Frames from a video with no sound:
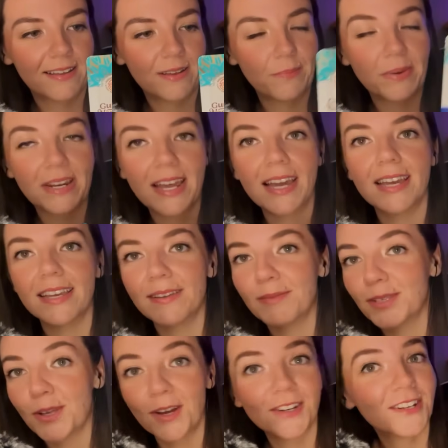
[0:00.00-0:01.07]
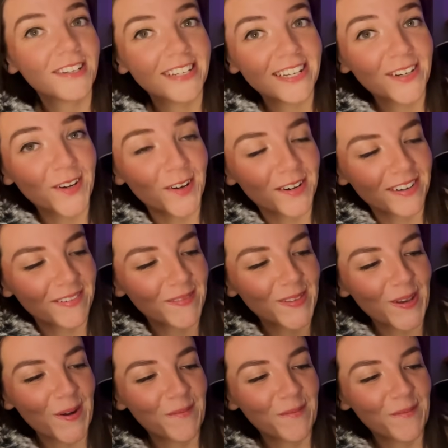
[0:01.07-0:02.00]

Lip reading: but I saw it on TikTok, so.